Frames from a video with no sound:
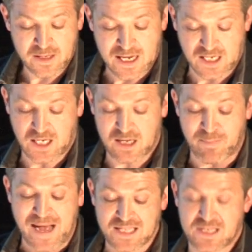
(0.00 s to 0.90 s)
a clear
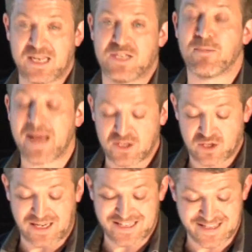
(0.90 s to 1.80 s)
pattern has
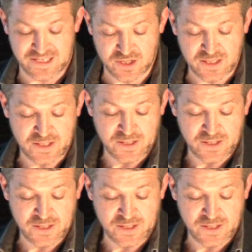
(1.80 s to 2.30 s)
emerged, and it's this: